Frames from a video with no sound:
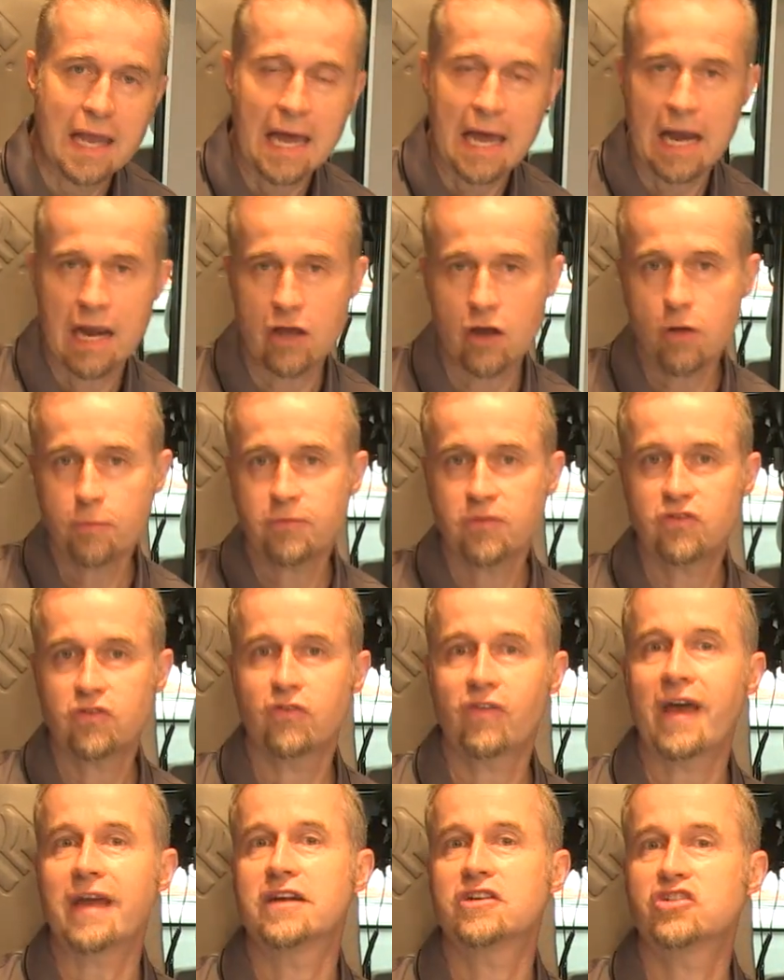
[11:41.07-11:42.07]
And I hope that
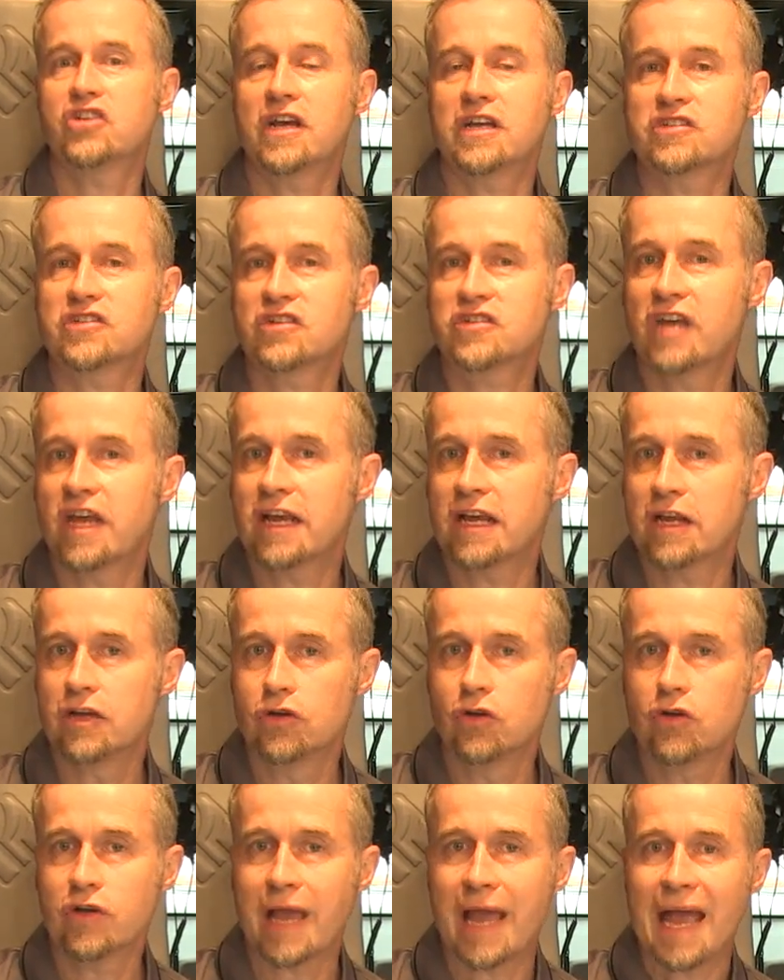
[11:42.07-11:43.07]
you've had a chance to take a
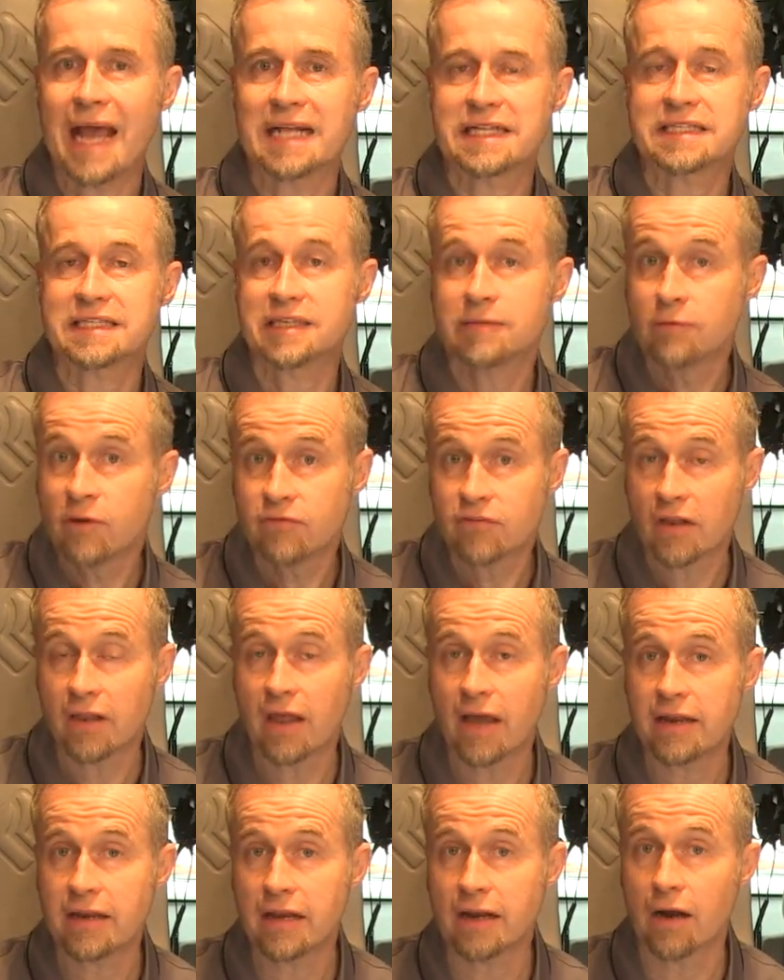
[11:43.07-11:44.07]
look at some of the
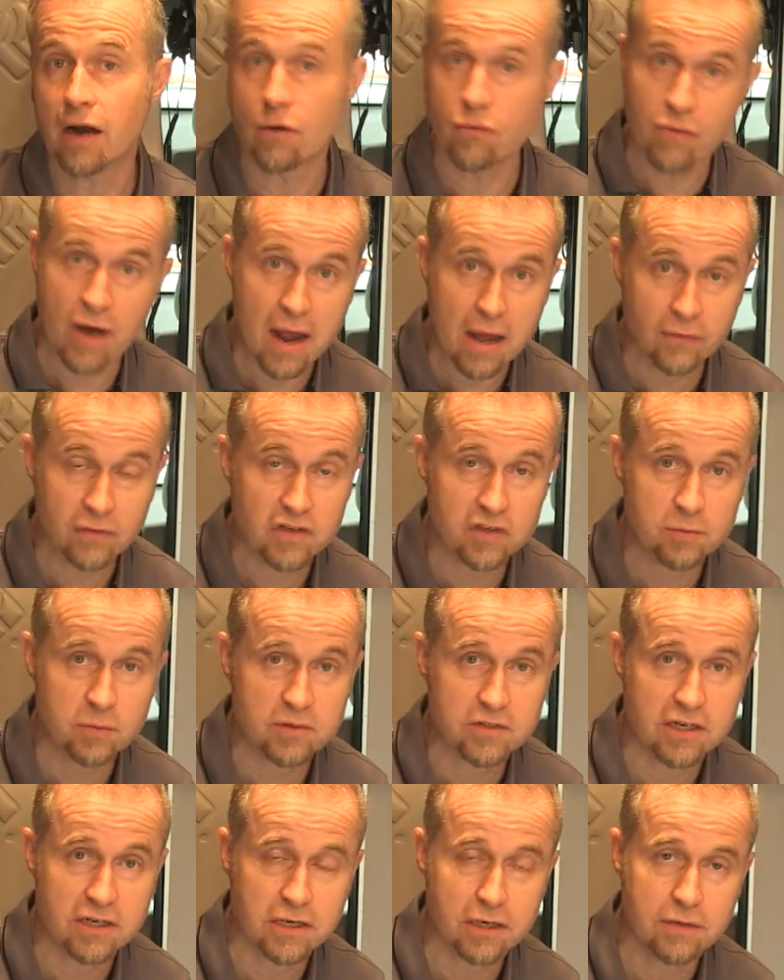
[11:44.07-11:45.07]
lighting around this
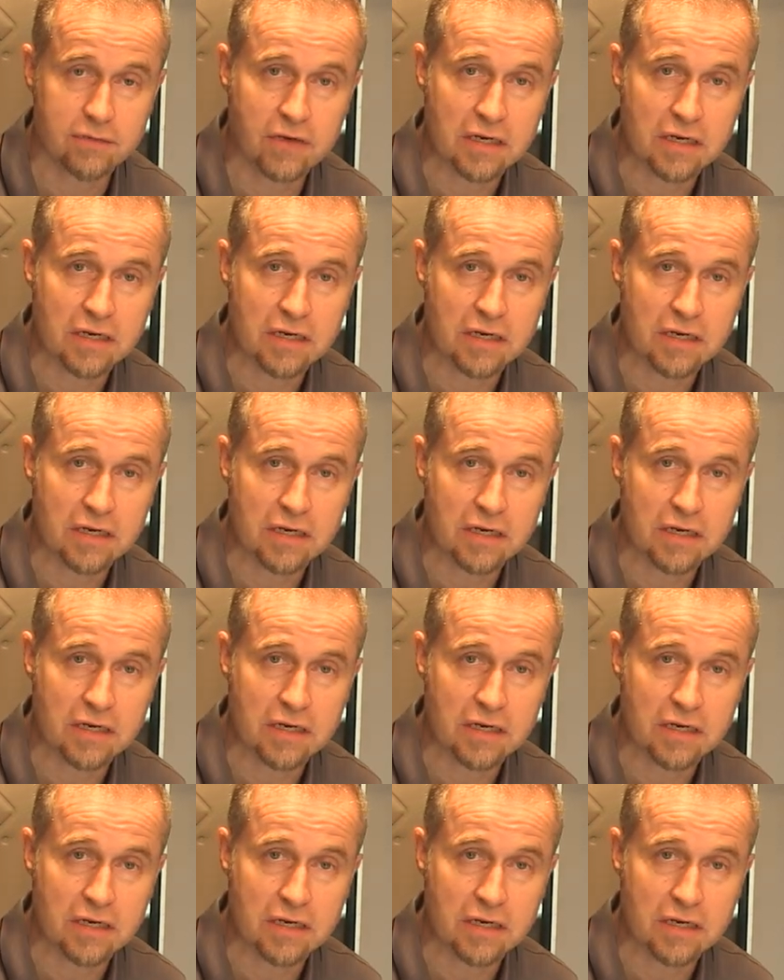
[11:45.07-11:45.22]
particular